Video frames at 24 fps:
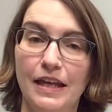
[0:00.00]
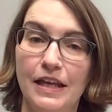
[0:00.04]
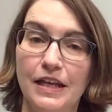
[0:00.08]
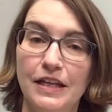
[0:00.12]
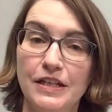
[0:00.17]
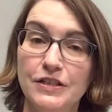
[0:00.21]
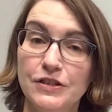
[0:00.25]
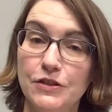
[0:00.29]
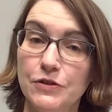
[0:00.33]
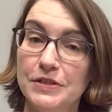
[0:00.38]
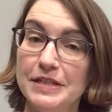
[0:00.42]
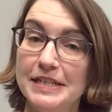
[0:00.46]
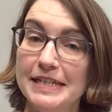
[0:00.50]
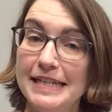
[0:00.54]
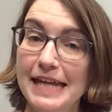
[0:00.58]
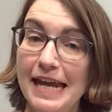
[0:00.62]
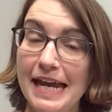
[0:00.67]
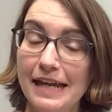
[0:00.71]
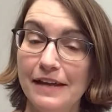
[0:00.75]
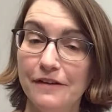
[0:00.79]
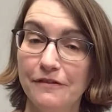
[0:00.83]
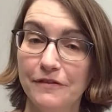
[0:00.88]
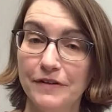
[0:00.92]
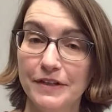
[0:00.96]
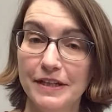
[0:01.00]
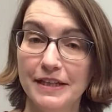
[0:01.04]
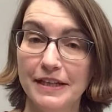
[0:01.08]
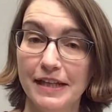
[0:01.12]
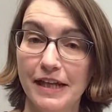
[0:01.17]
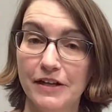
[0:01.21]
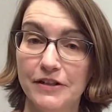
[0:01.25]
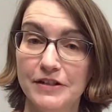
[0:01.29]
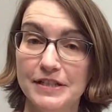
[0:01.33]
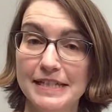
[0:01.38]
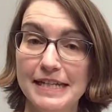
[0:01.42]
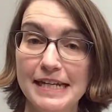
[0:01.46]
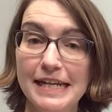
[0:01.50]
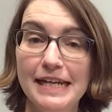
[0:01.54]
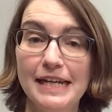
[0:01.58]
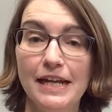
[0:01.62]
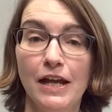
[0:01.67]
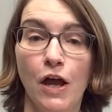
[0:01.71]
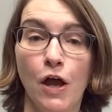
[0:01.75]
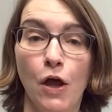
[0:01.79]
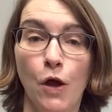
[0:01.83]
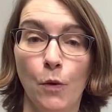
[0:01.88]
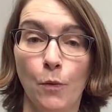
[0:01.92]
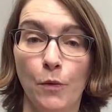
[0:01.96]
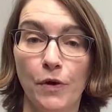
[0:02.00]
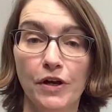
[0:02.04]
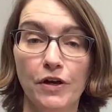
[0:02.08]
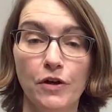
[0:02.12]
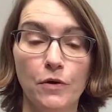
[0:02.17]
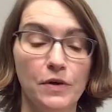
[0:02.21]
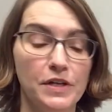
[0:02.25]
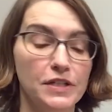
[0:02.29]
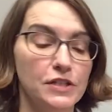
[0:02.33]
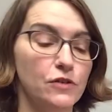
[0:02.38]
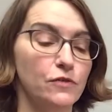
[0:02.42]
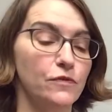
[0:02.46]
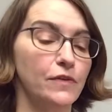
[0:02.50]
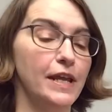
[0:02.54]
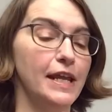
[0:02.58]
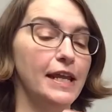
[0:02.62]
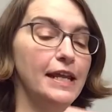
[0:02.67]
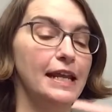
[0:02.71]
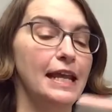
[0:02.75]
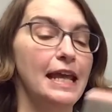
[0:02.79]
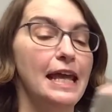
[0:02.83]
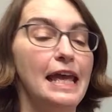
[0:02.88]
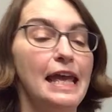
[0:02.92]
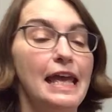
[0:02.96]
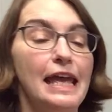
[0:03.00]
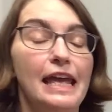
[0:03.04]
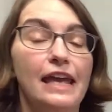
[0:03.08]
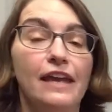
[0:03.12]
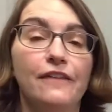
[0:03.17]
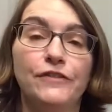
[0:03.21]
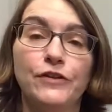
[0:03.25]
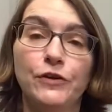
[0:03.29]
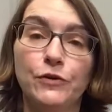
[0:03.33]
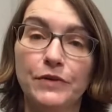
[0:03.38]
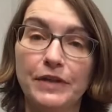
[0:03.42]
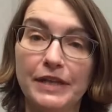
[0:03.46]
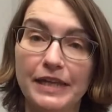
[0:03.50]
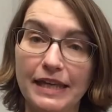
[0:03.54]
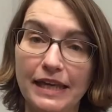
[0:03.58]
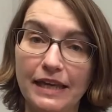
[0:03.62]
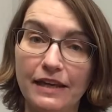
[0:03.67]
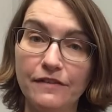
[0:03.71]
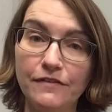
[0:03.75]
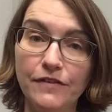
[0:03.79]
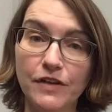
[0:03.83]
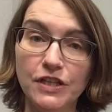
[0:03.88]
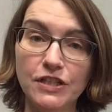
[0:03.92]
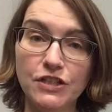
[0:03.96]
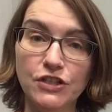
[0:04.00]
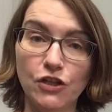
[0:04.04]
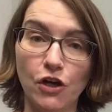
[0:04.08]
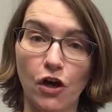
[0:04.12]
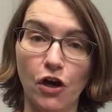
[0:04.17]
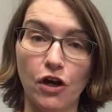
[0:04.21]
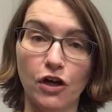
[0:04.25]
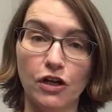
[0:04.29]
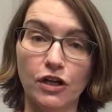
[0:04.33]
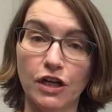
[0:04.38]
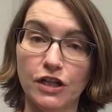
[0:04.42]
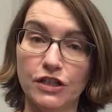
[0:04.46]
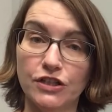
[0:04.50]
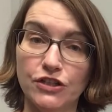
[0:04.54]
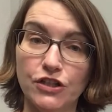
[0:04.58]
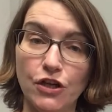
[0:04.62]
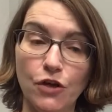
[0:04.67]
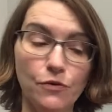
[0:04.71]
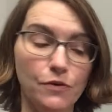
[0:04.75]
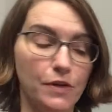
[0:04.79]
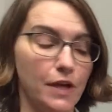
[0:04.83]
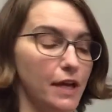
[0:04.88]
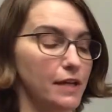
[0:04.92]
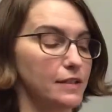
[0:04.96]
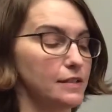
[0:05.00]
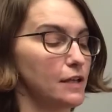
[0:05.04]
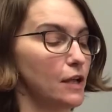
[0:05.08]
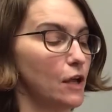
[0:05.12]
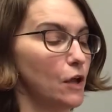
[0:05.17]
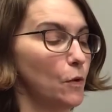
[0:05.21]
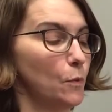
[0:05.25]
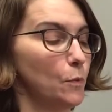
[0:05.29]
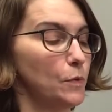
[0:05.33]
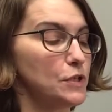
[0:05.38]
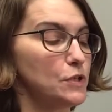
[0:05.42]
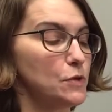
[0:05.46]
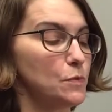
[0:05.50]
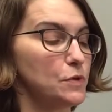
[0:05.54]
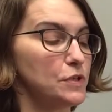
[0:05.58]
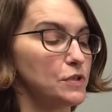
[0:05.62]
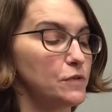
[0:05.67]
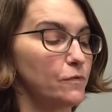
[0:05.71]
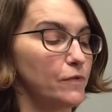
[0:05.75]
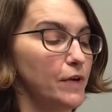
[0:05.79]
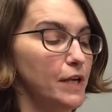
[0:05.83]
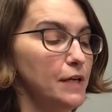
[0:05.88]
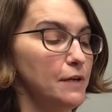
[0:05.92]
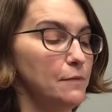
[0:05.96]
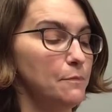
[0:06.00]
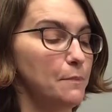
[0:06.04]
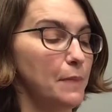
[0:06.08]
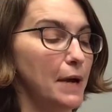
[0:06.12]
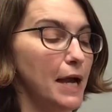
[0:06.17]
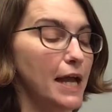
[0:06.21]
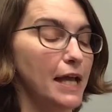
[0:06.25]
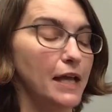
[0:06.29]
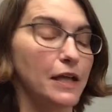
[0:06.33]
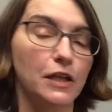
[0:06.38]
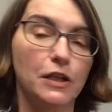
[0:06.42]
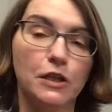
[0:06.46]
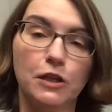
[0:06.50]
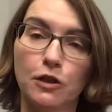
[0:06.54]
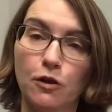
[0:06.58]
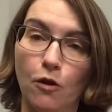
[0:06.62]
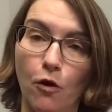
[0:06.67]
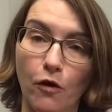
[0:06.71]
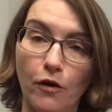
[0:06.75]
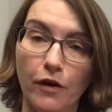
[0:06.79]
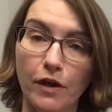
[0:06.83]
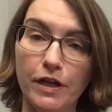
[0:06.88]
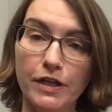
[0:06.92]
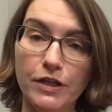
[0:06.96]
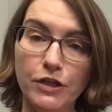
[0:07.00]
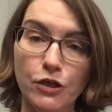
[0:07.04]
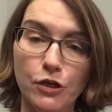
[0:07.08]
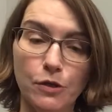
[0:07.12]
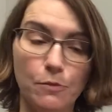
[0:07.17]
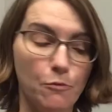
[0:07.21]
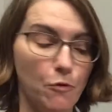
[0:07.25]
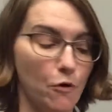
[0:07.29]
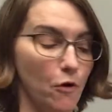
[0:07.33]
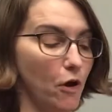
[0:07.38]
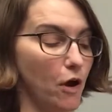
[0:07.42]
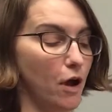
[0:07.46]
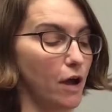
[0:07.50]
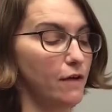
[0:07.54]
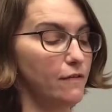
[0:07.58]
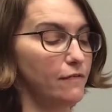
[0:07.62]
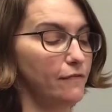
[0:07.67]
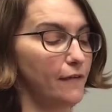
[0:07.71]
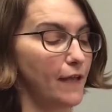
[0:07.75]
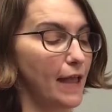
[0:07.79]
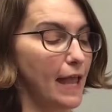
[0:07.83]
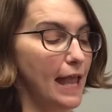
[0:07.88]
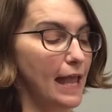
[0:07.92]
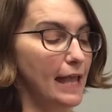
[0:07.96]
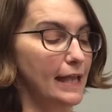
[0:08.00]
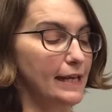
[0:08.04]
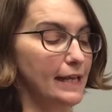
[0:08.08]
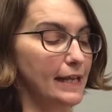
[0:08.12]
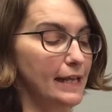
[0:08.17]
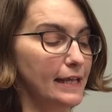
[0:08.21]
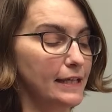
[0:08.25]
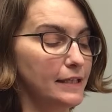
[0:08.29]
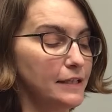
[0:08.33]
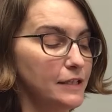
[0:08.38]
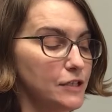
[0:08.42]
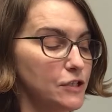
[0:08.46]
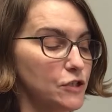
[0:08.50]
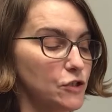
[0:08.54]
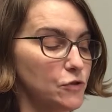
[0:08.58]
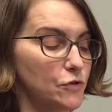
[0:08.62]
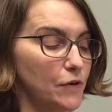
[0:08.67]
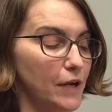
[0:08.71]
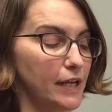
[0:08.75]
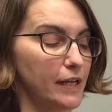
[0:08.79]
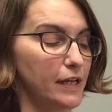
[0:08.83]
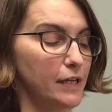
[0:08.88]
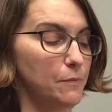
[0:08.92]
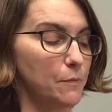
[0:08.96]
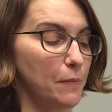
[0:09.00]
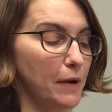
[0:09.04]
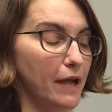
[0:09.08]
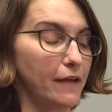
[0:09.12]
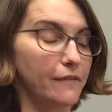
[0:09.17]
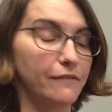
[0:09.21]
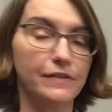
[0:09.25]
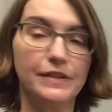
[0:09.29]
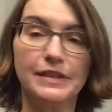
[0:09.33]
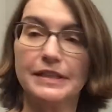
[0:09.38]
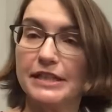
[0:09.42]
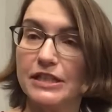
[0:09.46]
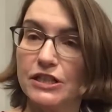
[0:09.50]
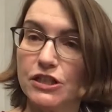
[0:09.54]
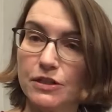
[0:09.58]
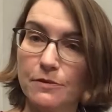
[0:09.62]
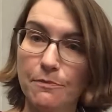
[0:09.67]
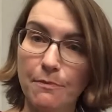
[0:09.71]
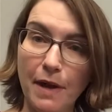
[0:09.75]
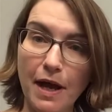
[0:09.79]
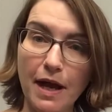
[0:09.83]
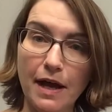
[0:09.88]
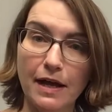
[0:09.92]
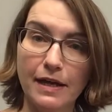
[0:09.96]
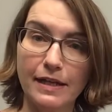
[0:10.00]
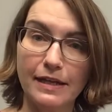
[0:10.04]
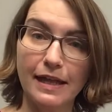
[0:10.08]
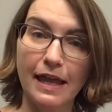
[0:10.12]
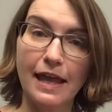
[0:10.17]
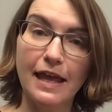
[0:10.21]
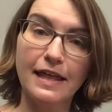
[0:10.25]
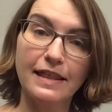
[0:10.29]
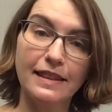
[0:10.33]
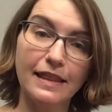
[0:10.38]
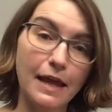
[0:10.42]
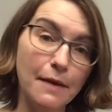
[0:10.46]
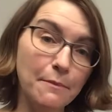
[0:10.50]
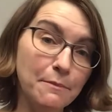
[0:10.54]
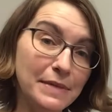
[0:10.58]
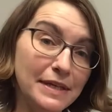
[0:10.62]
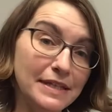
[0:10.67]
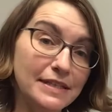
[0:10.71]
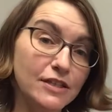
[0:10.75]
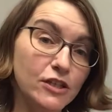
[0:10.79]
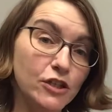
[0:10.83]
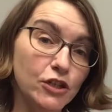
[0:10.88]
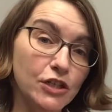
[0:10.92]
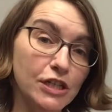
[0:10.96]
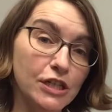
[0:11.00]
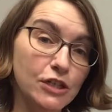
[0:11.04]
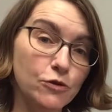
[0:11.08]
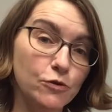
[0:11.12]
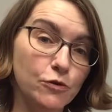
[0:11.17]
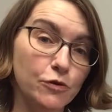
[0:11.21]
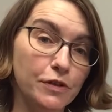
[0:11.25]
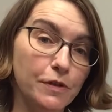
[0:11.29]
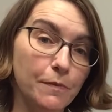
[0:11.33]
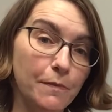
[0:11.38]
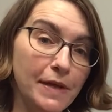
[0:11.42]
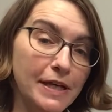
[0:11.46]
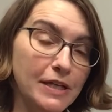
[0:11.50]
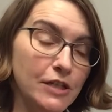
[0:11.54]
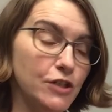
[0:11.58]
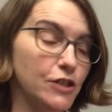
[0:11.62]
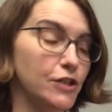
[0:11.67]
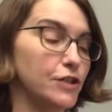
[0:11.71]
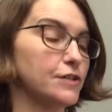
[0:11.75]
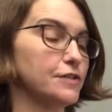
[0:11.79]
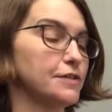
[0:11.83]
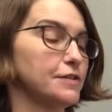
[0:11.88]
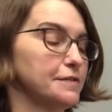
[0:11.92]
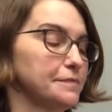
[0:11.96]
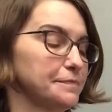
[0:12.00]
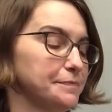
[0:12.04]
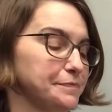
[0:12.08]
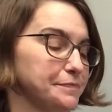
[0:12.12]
So today, for the letter D, we're going to read If You Give a Dog a Donut, which was written by Laura Numeroff and illustrated by Felicia Bond. That means she drew the pictures.